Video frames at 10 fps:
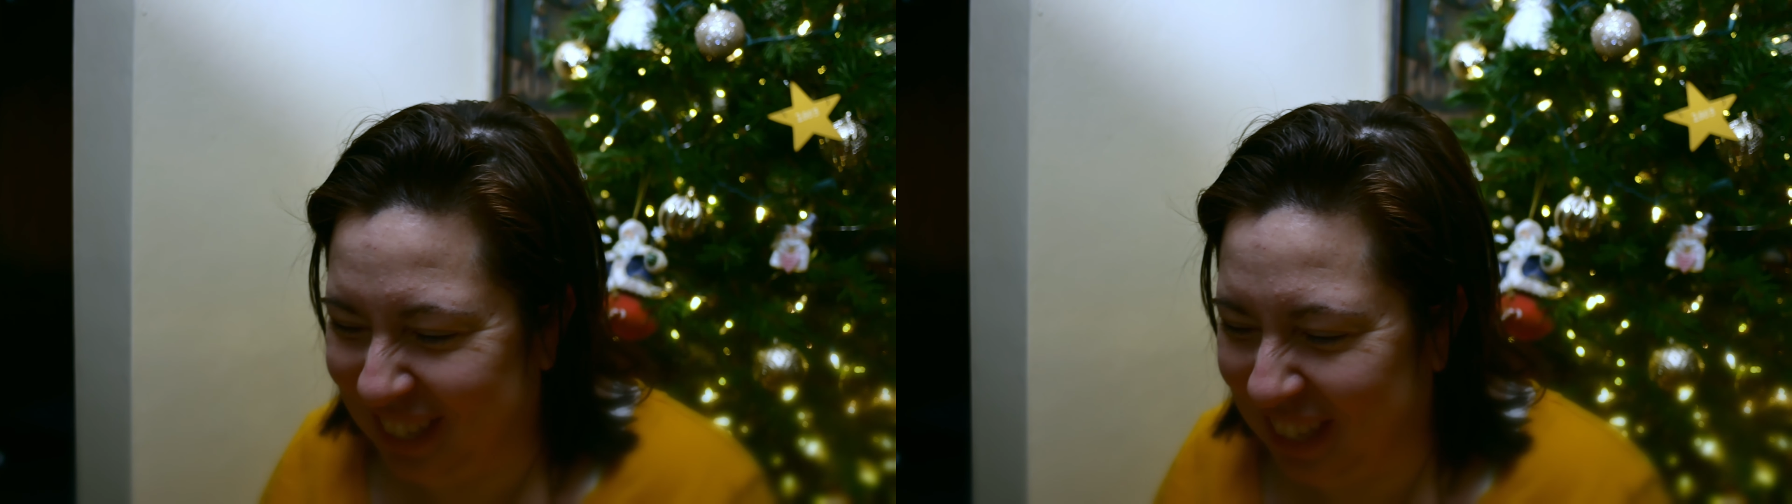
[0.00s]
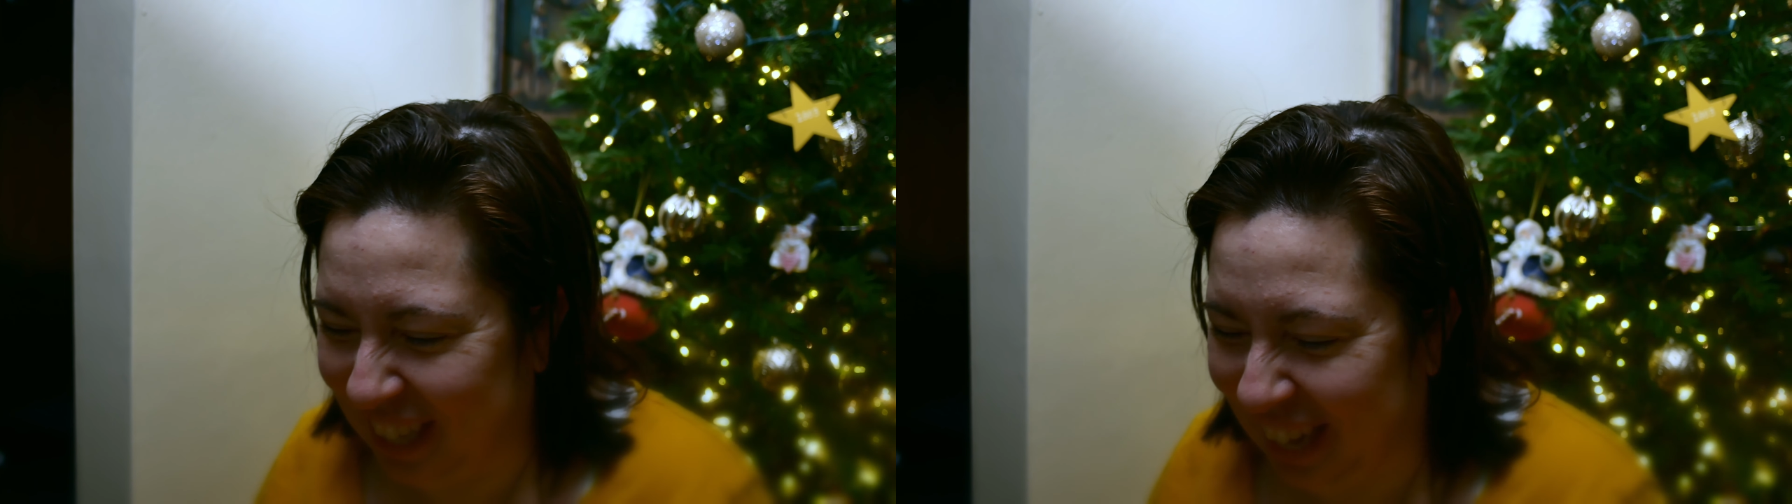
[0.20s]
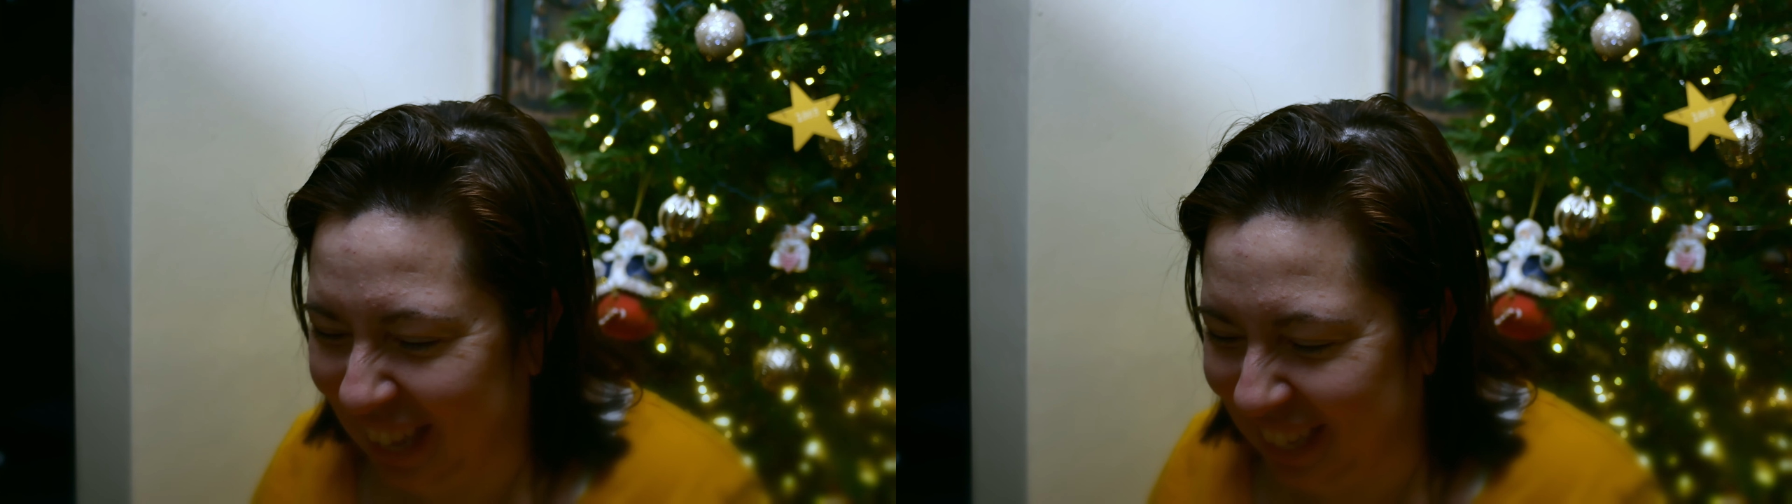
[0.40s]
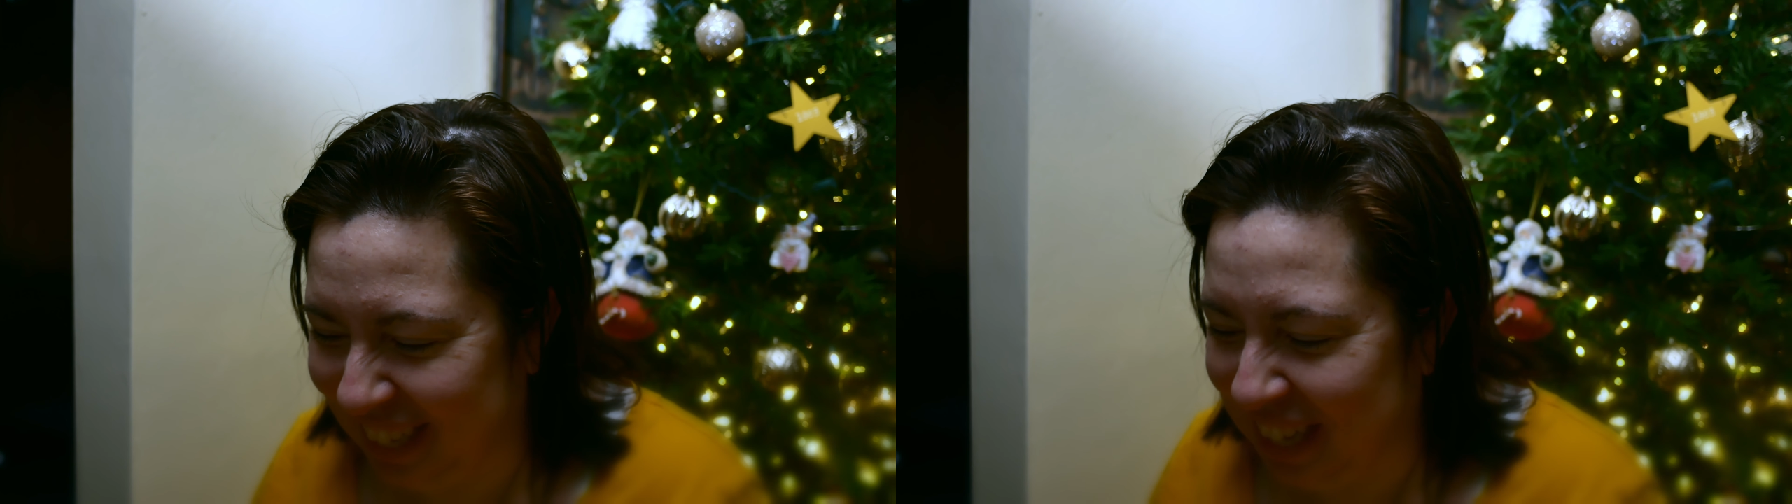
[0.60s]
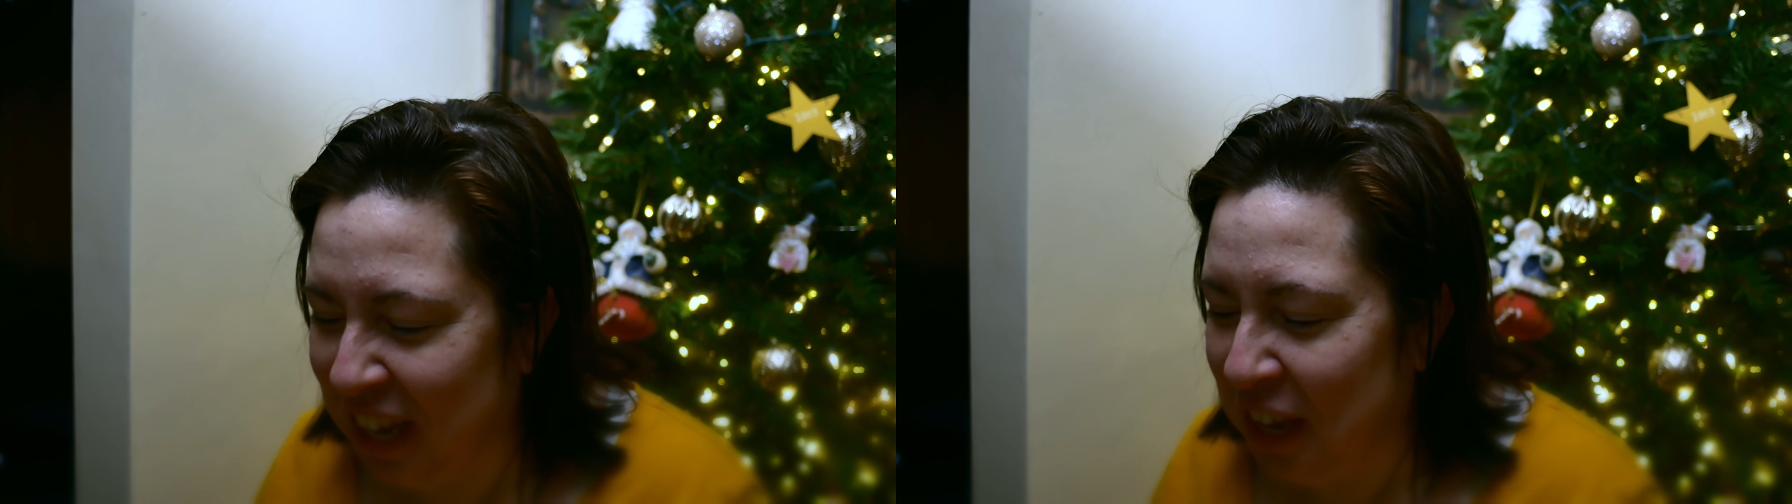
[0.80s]
looking at
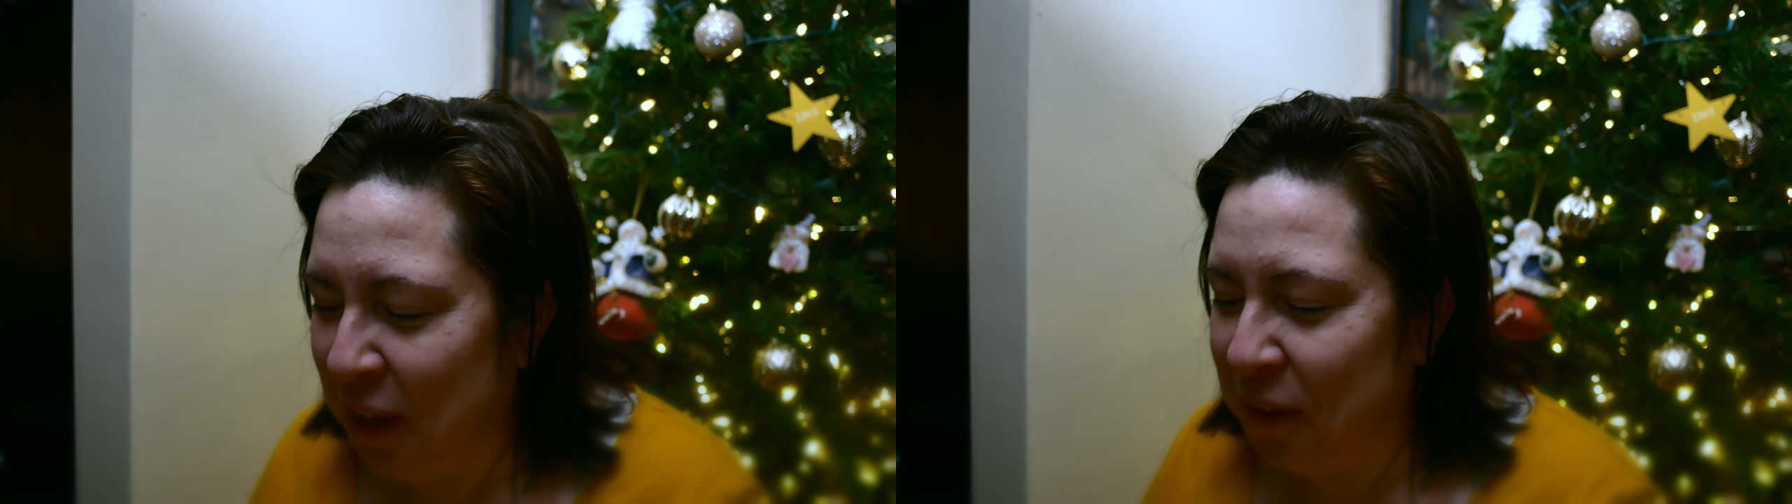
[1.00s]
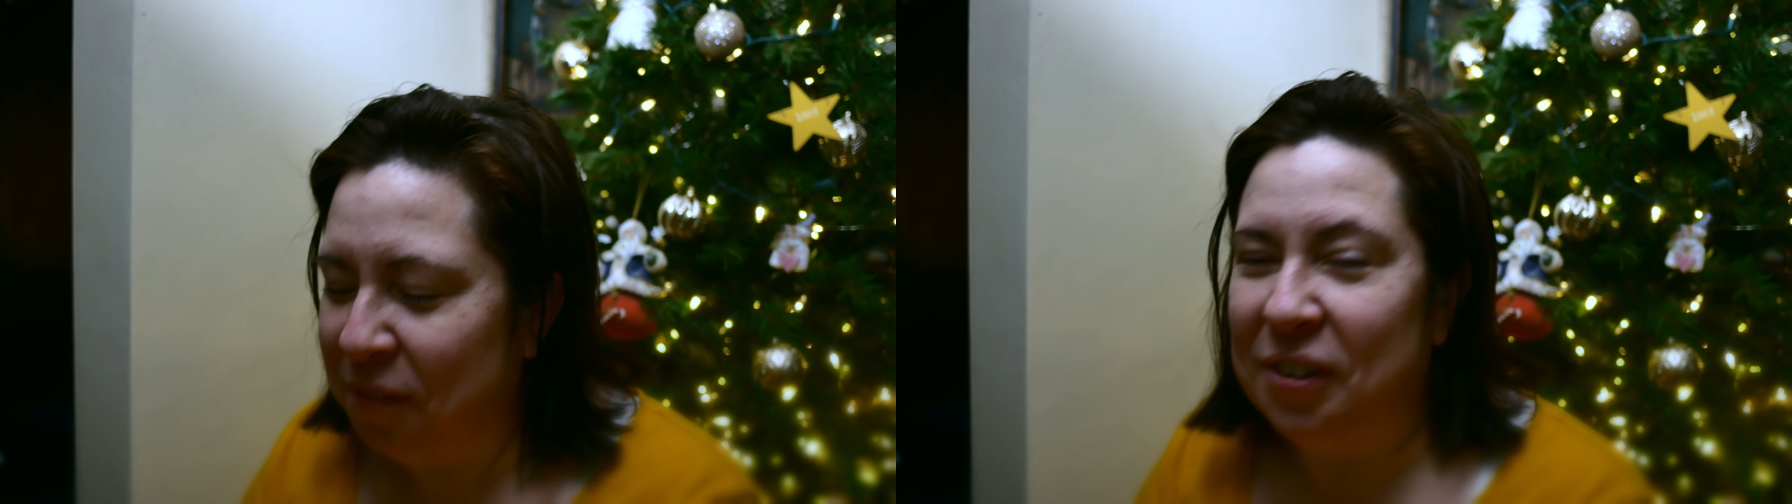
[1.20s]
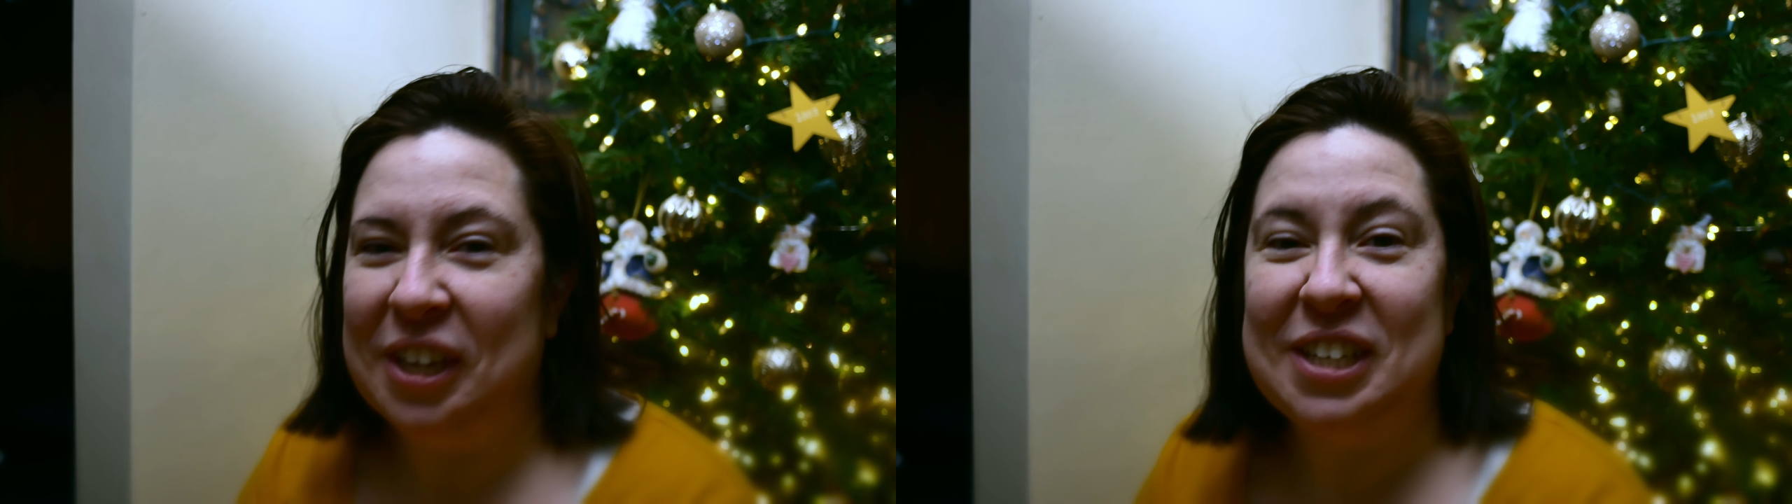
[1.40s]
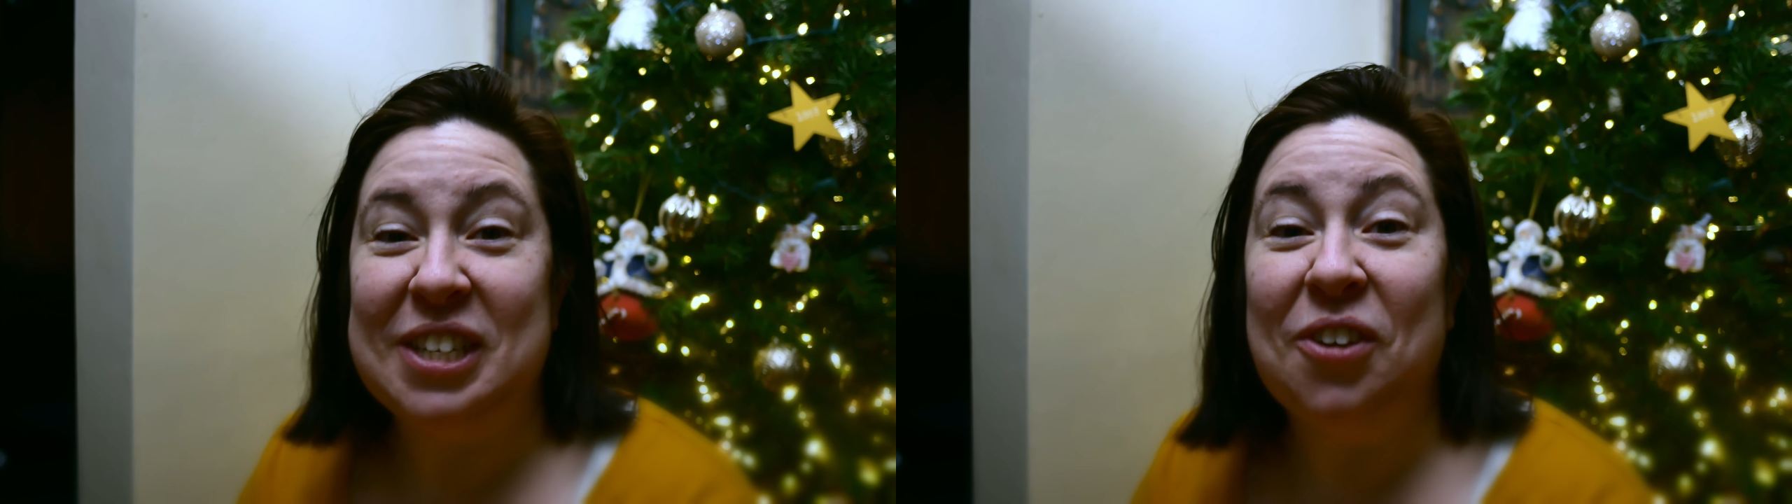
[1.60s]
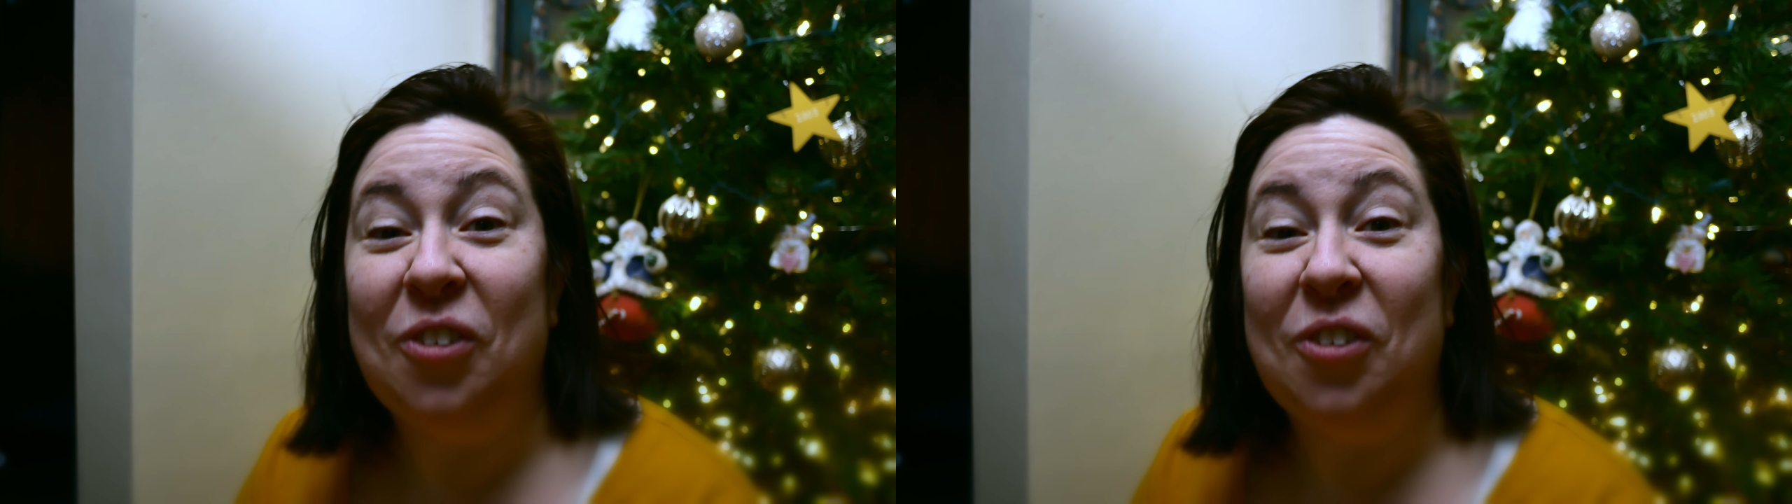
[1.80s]
it. But